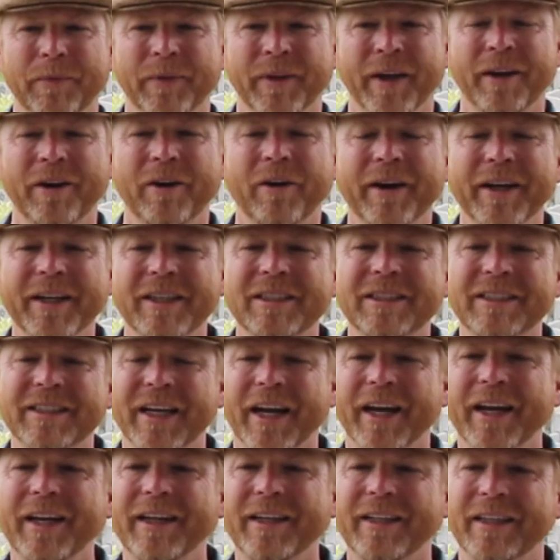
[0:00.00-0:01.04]
And our
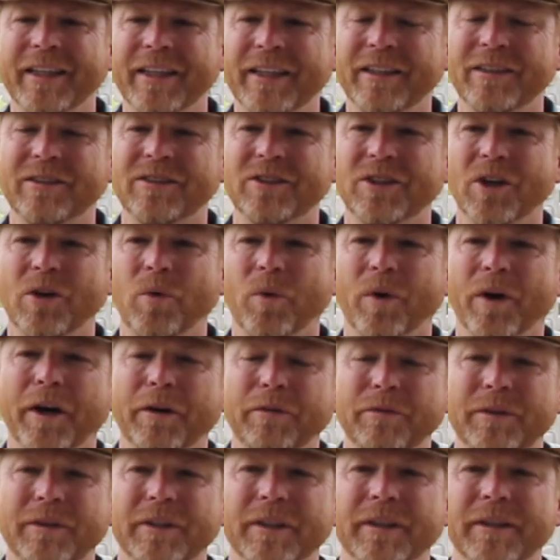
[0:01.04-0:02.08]
anxiety so
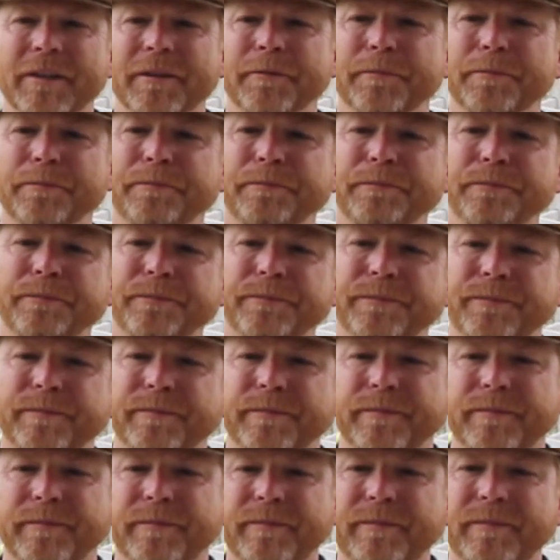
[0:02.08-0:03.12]
often
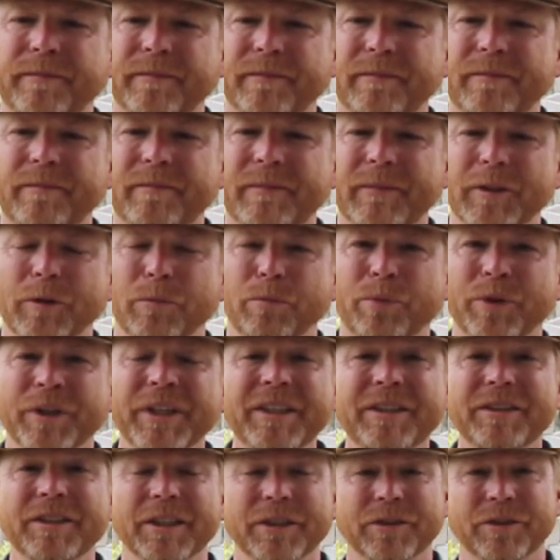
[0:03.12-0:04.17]

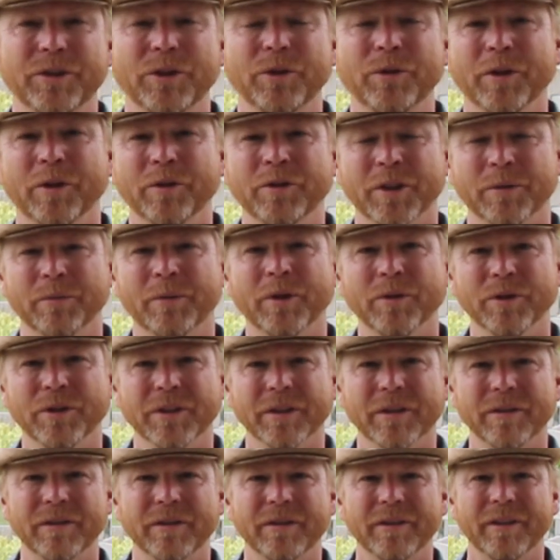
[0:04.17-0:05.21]
brings us to those
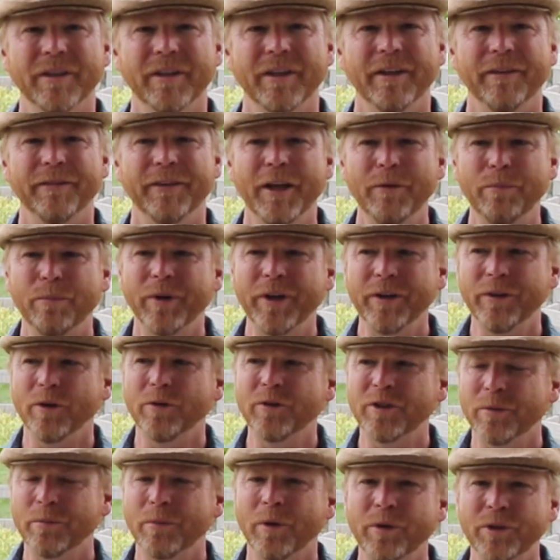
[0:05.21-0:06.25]
emotions. They bring
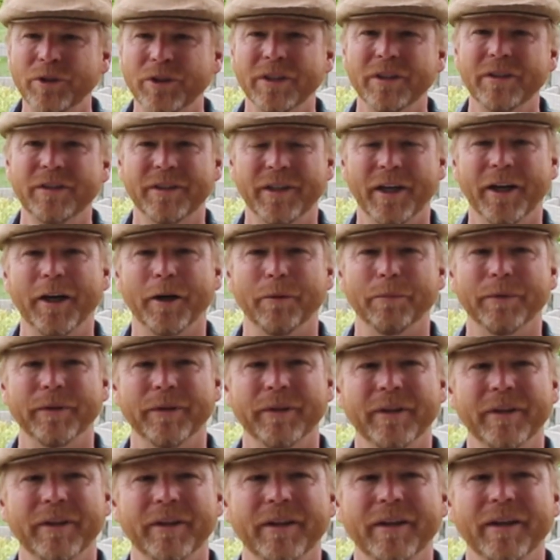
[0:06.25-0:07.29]
those emotions up.
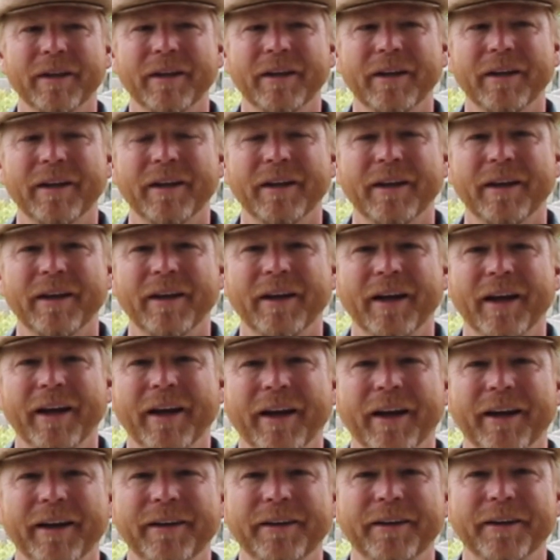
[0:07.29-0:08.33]

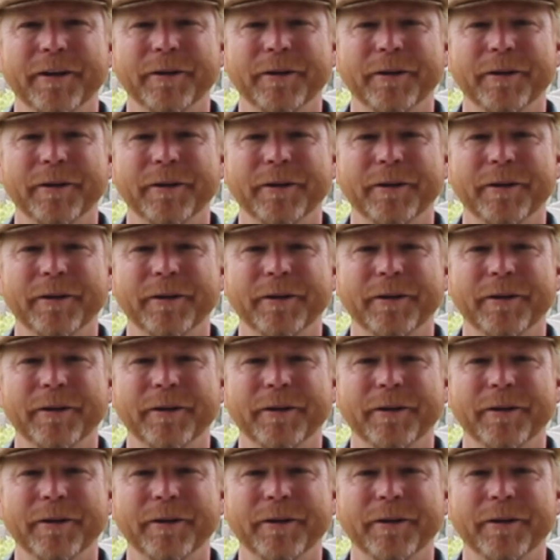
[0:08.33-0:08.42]
And